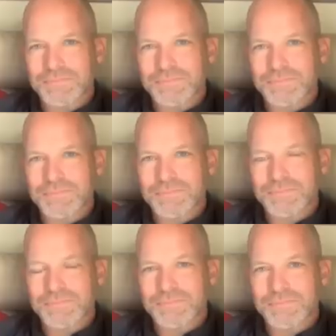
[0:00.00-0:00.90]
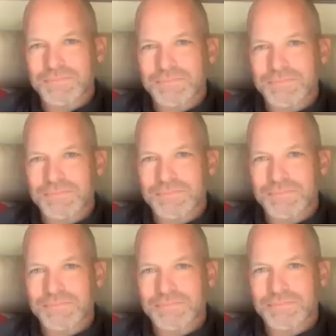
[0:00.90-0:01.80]

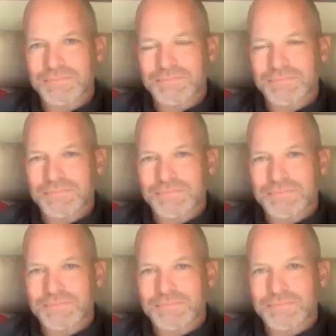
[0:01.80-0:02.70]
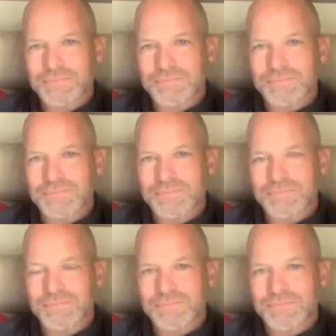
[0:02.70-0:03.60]

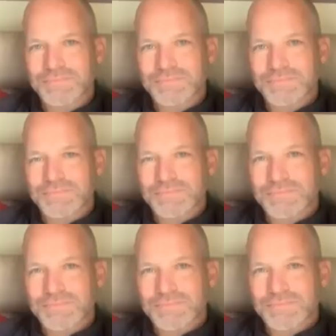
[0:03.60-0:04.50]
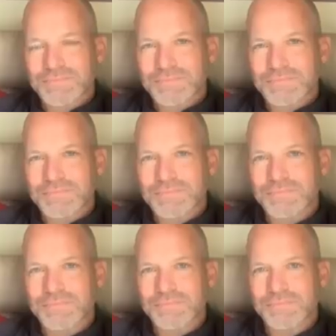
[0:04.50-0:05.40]

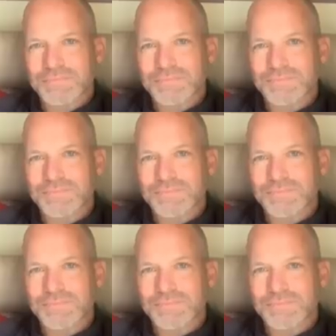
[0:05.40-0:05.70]
No words are spoken by the person on screen.